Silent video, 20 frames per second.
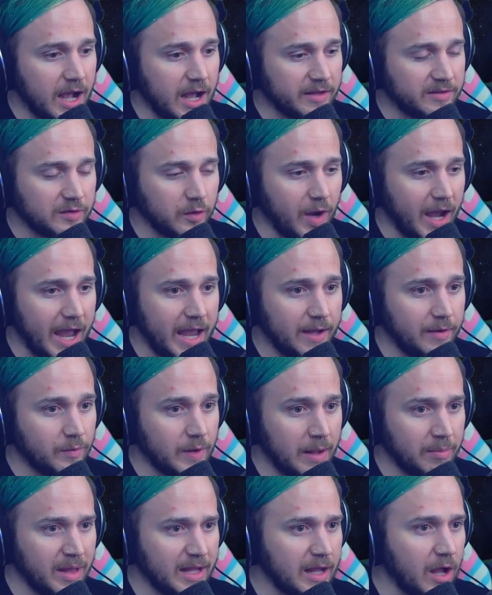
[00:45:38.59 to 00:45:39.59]
So
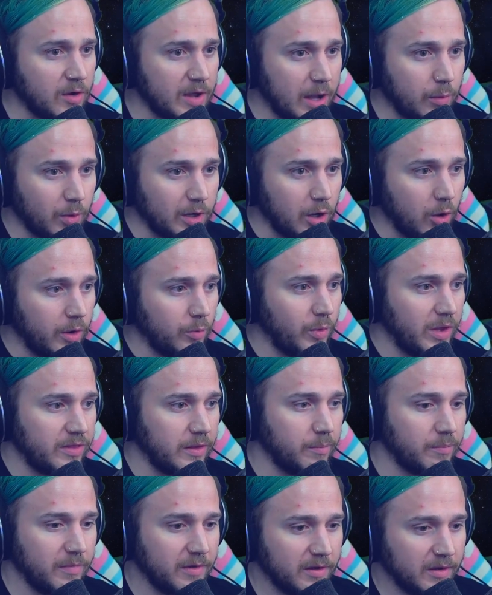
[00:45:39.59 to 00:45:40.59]
I'm like, okay, we're going with
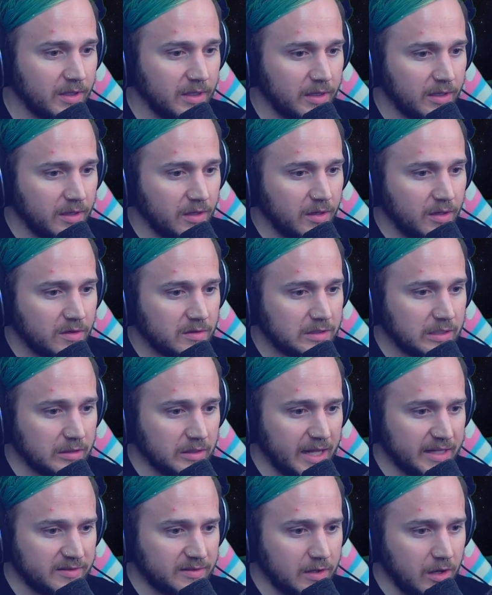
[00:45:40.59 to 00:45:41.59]
him. So
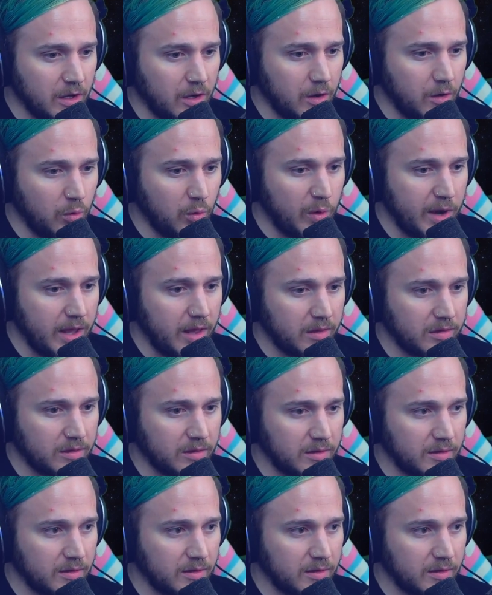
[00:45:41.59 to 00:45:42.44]
let's go with